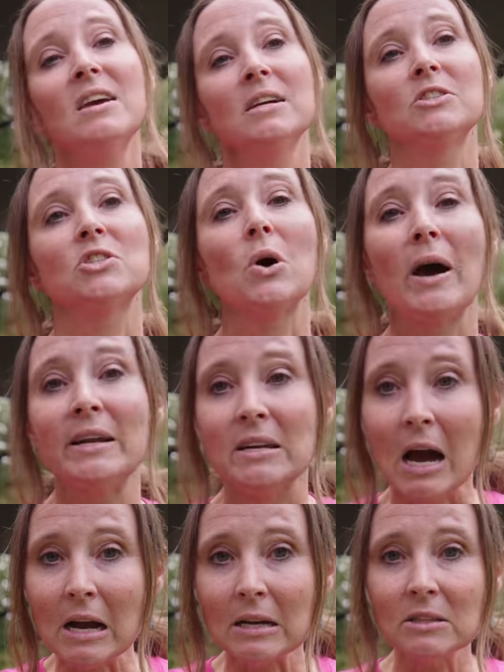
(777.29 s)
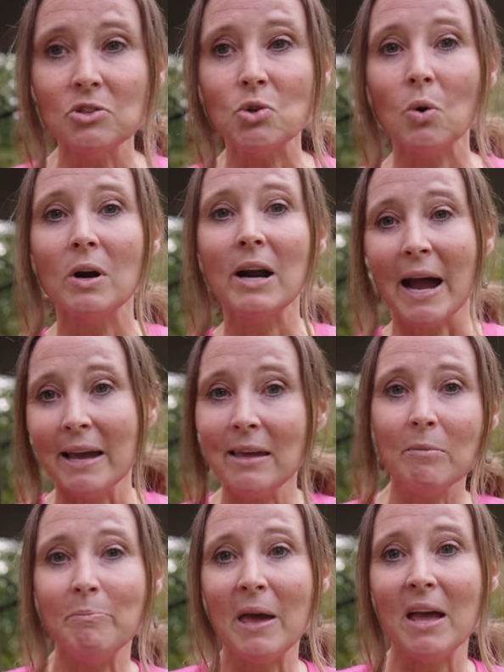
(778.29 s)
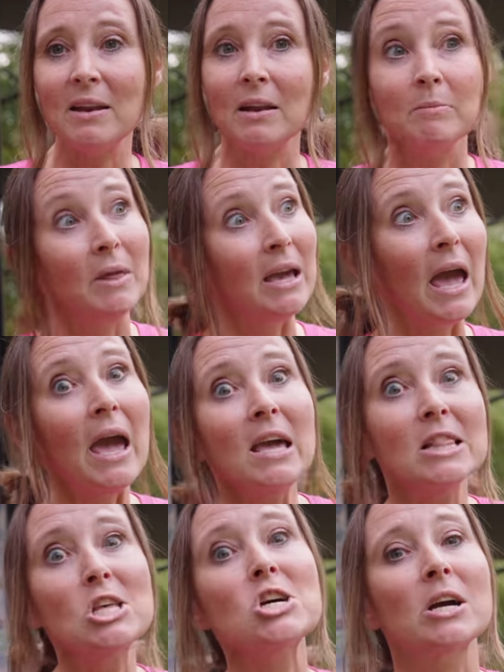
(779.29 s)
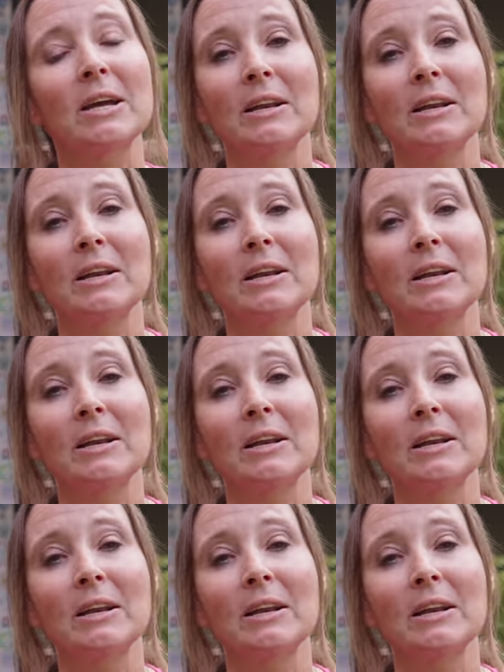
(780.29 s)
And so I knock on the door, I get Ben, and I'm like, hey, look.